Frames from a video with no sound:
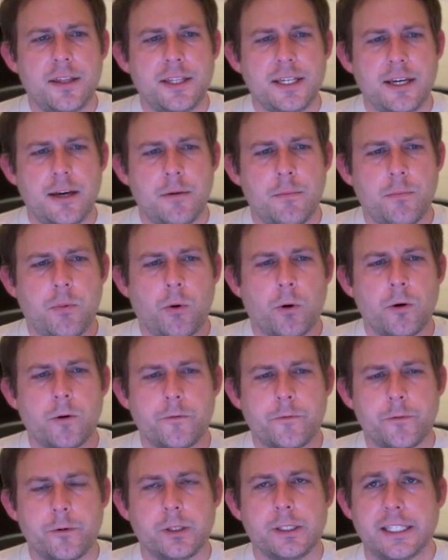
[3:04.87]
the import
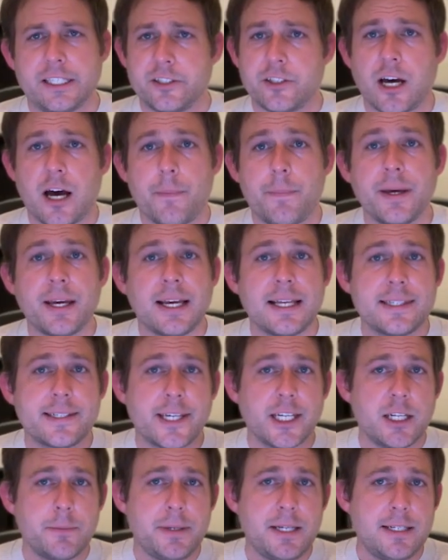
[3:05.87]
for Leet topic, it's
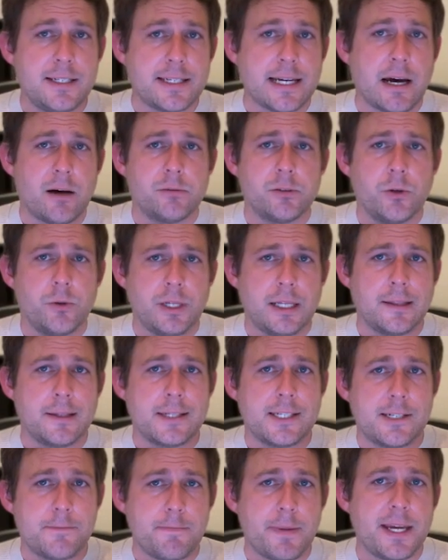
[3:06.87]
going to be downloading the
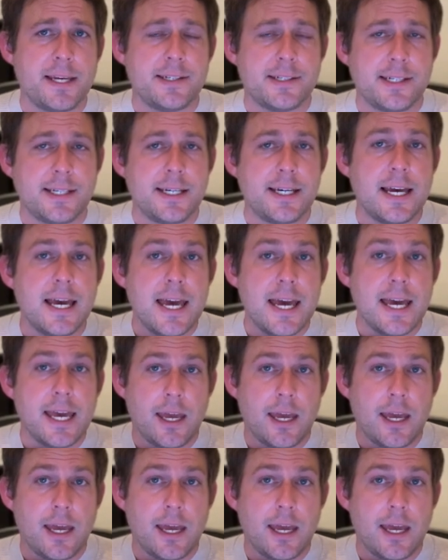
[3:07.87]
spaCy